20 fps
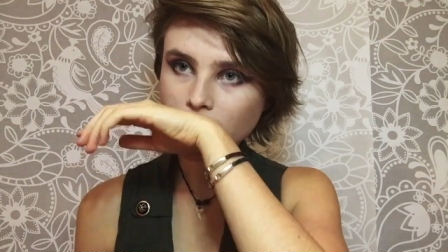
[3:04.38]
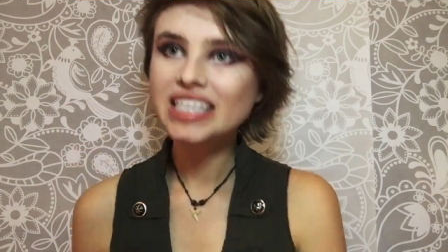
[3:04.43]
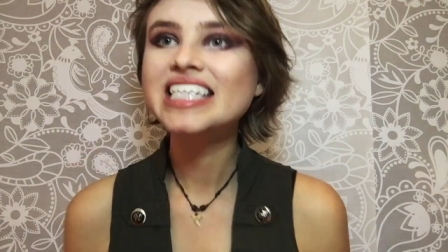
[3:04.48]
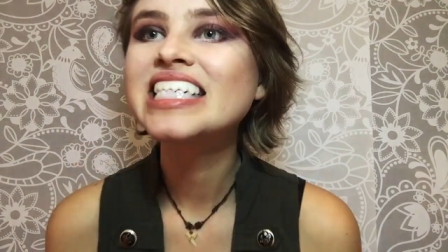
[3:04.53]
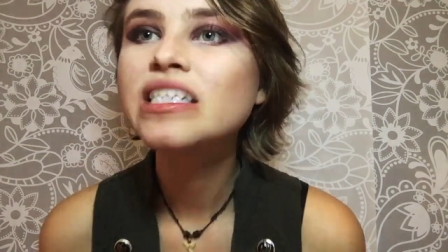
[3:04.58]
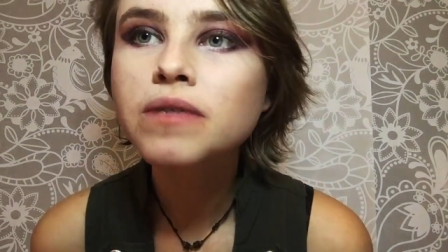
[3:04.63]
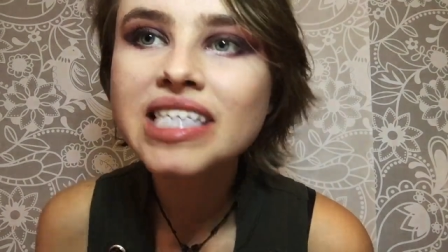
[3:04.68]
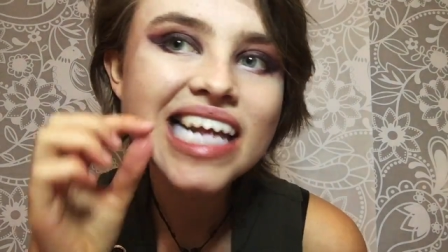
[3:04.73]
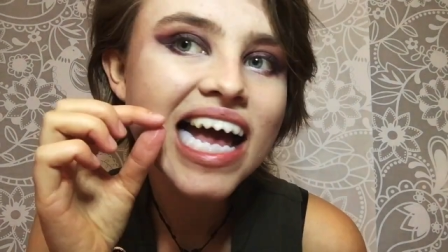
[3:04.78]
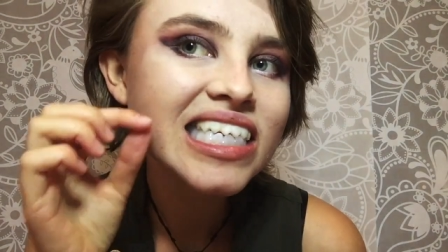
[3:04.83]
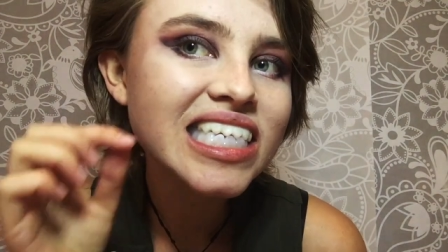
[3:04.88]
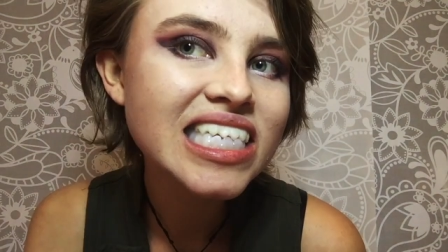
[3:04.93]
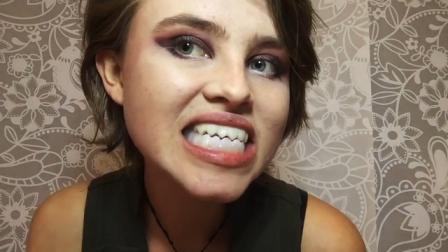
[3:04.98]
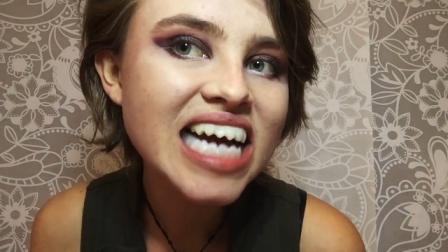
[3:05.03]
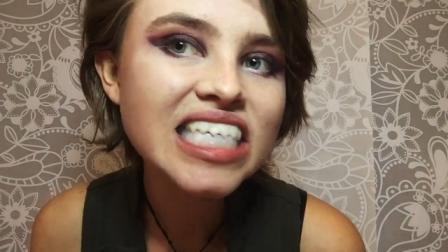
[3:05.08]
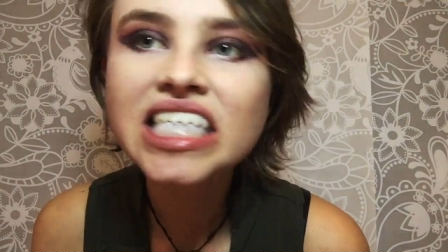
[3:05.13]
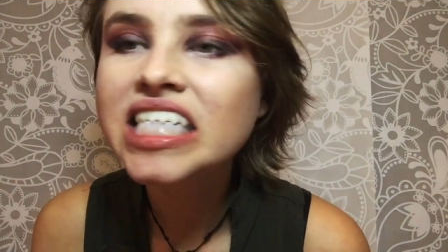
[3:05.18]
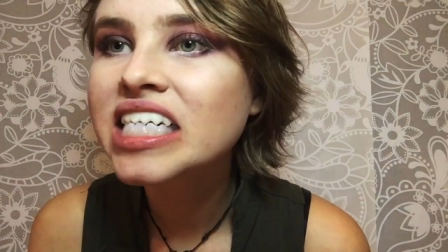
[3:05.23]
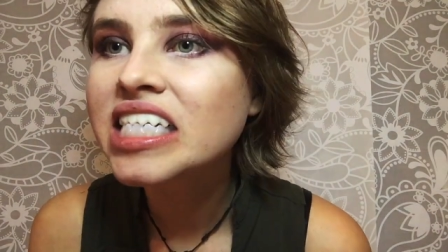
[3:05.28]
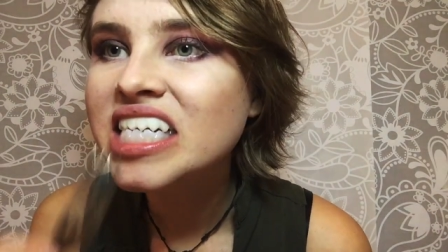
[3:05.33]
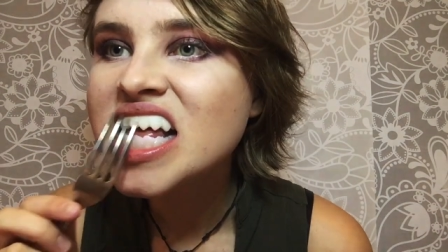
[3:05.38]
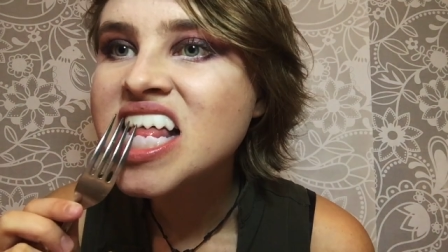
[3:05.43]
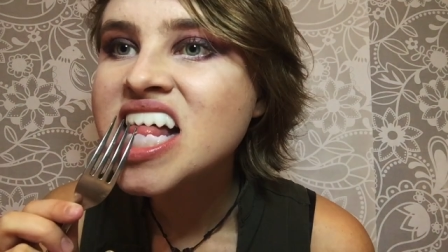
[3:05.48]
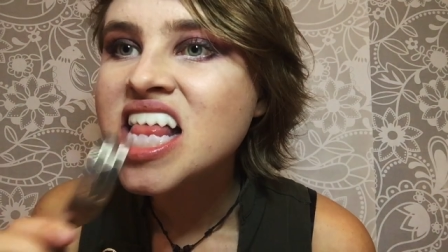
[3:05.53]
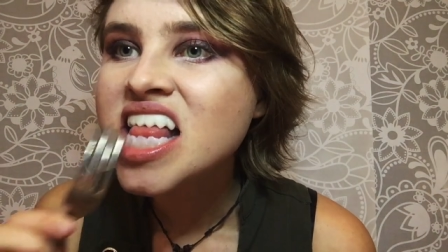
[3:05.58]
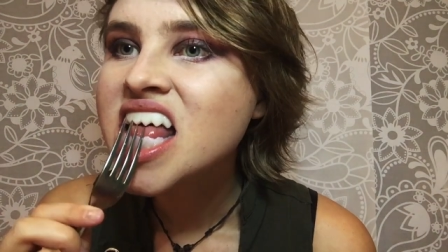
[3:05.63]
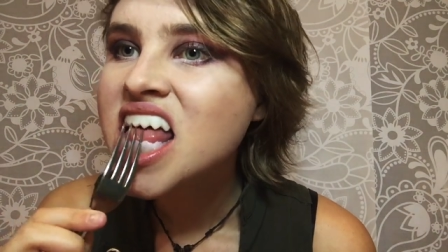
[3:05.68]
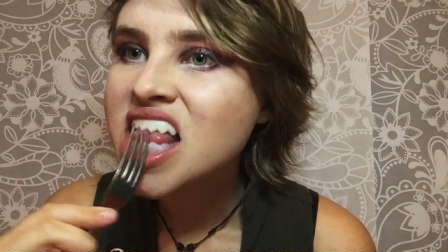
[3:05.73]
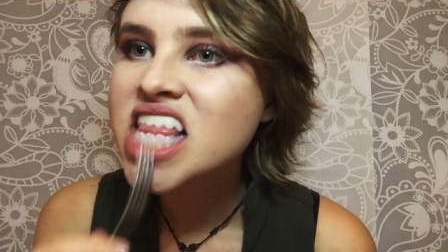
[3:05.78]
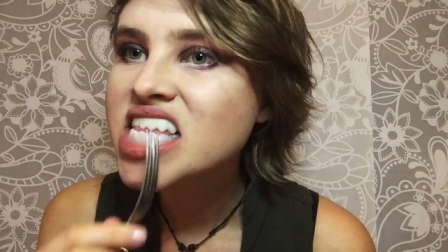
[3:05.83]
the bottom pair.
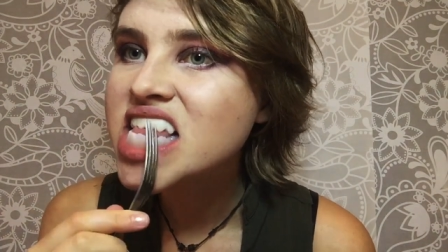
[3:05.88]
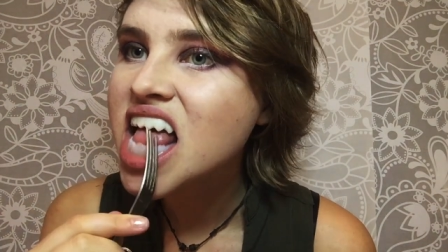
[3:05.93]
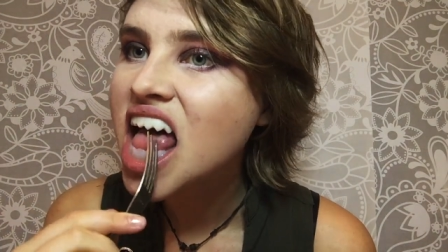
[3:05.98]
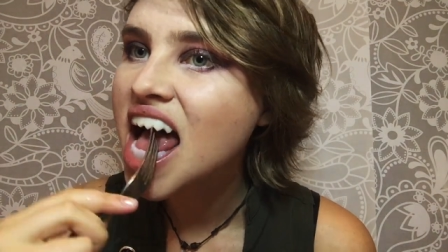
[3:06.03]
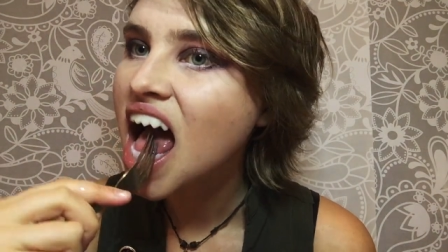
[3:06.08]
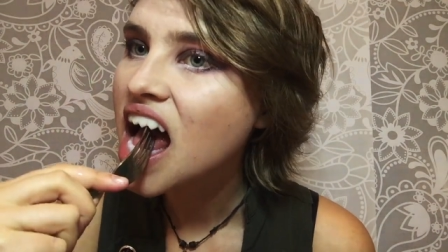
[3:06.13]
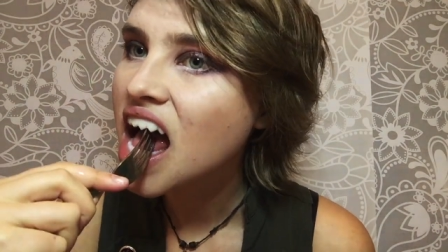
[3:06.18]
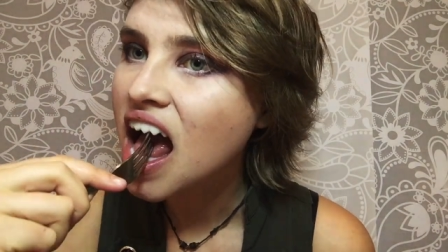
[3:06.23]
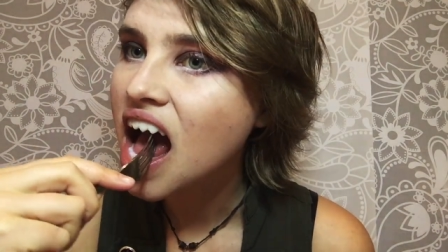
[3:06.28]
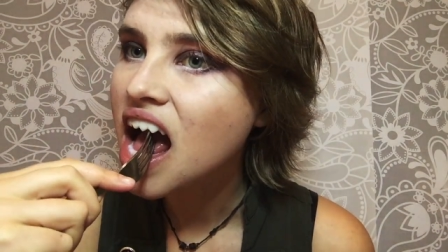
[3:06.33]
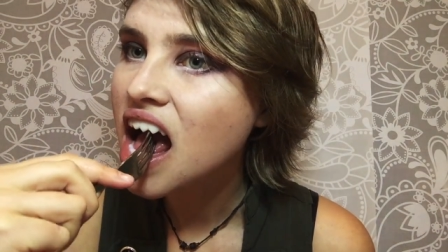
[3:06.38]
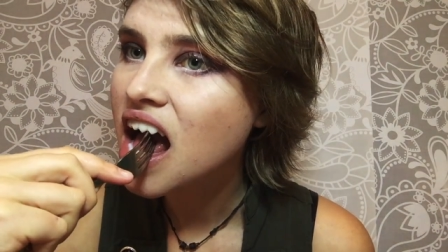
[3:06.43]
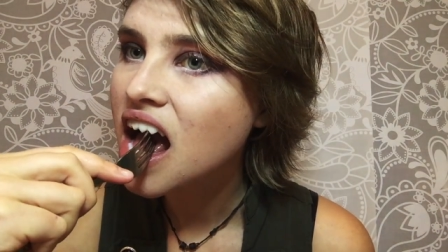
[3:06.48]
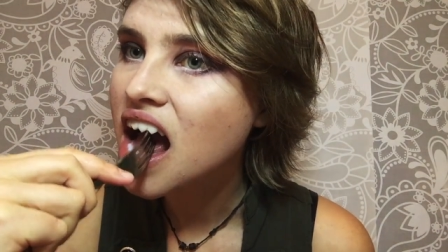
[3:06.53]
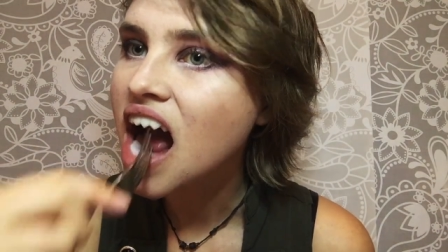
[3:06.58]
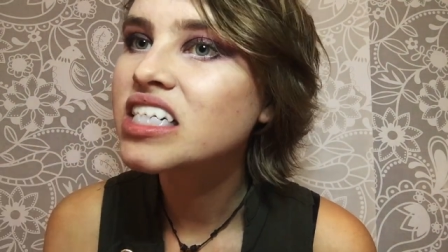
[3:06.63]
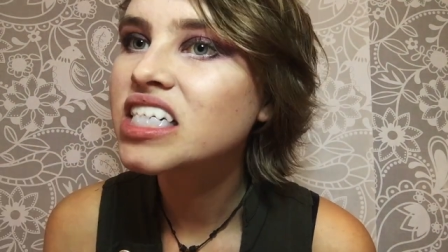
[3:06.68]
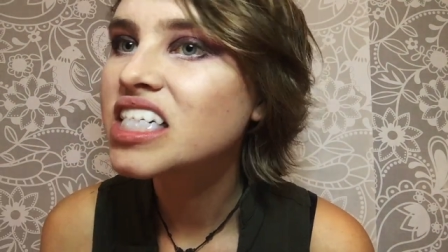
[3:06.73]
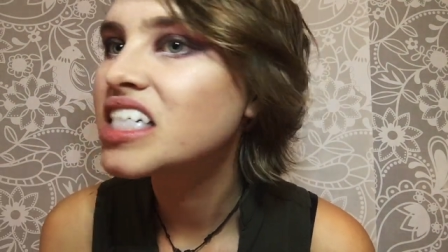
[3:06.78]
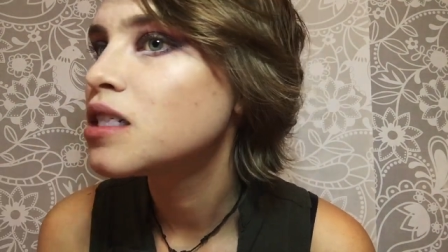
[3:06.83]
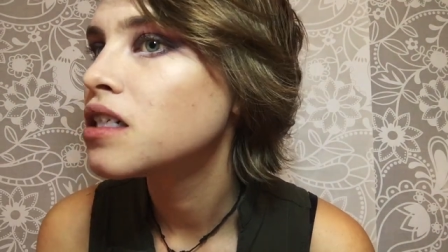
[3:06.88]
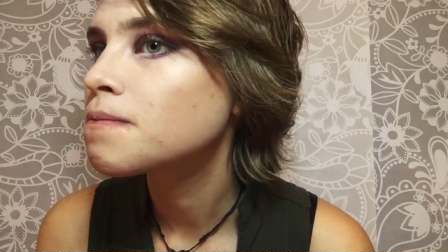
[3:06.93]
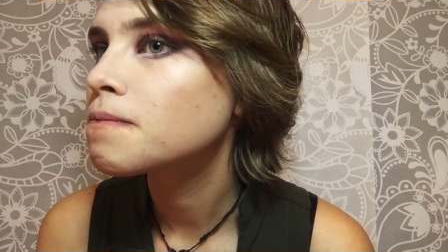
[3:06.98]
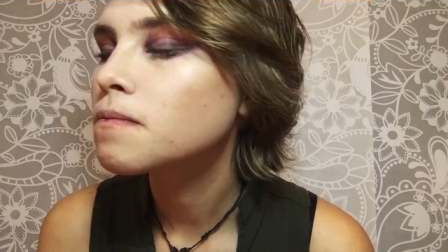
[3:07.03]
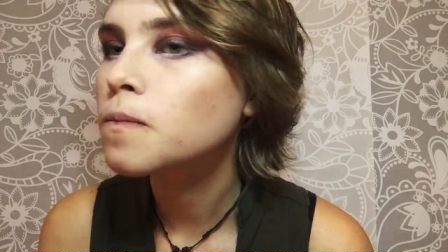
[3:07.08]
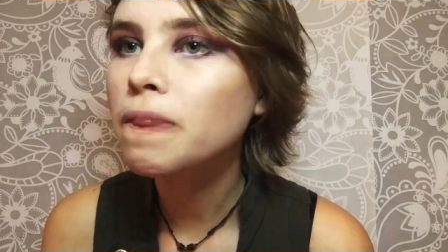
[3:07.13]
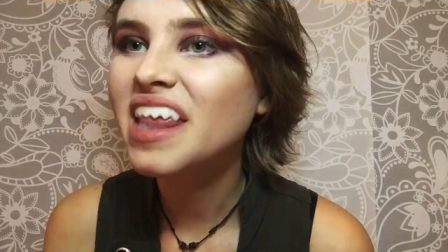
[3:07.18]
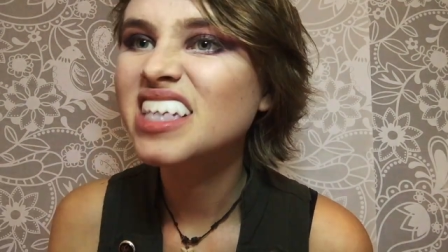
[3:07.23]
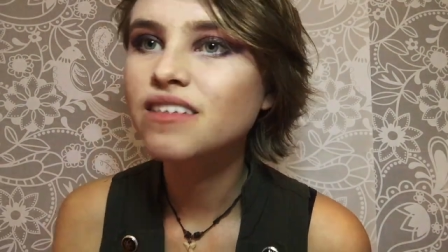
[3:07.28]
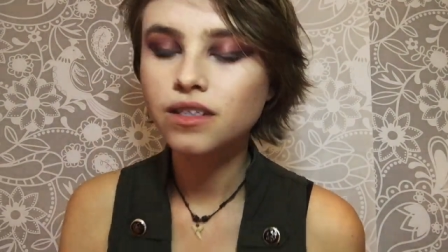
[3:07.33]
They fit together nicely with the
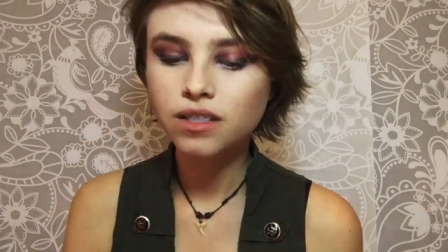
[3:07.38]
top,